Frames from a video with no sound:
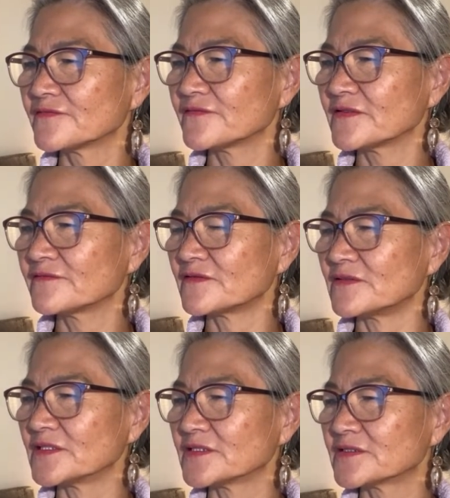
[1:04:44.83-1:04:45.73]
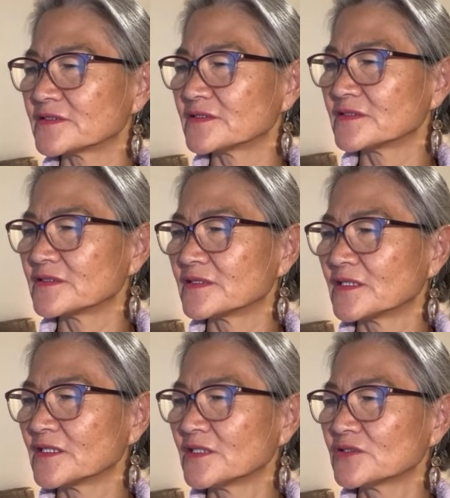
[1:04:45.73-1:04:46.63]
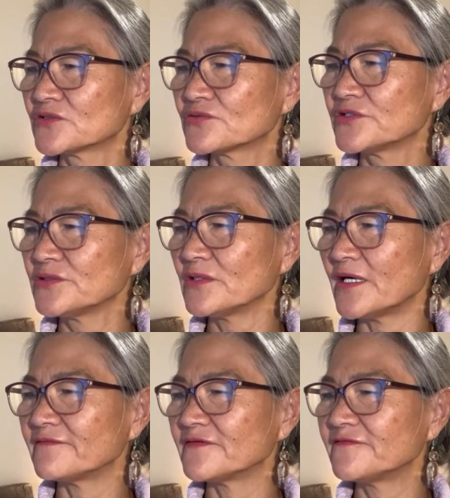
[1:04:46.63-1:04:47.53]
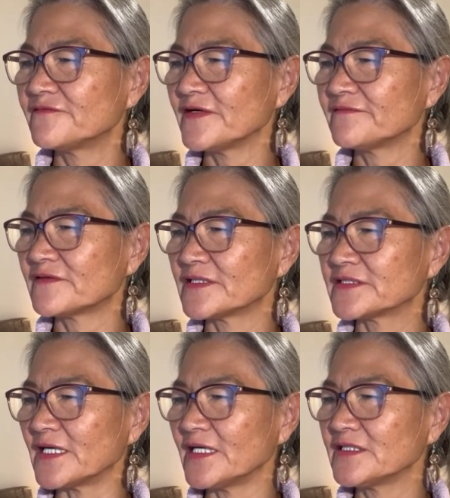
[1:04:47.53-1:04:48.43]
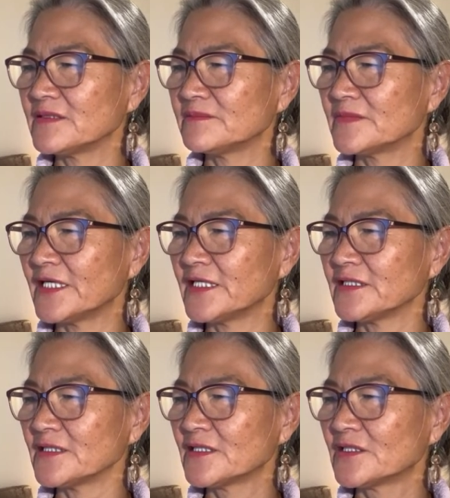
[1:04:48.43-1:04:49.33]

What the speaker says: Favorite? Do you have a favorite anime?